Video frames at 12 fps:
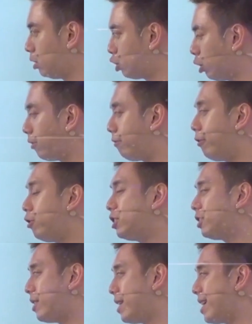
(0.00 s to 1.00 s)
so the
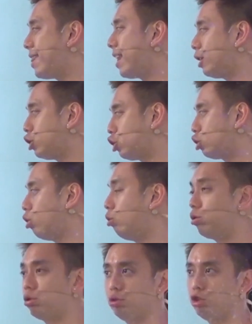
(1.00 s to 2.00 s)
first thing that is so
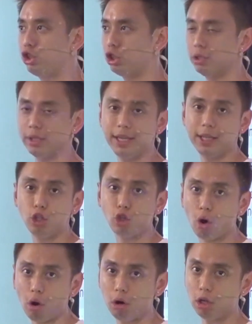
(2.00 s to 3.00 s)
crucial in
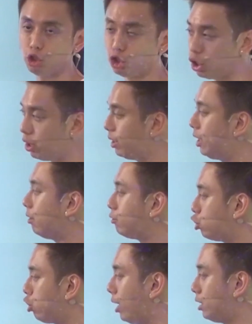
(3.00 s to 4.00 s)
your journey of
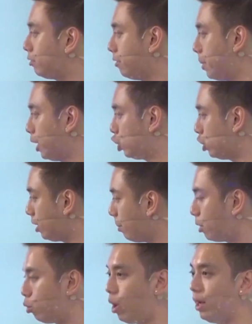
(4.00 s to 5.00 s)
transformation,
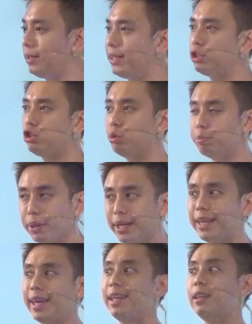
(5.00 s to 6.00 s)
number 1 is to
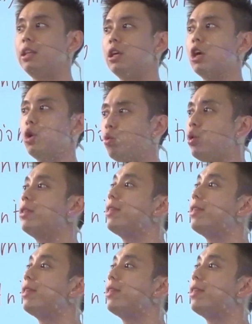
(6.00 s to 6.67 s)
begin with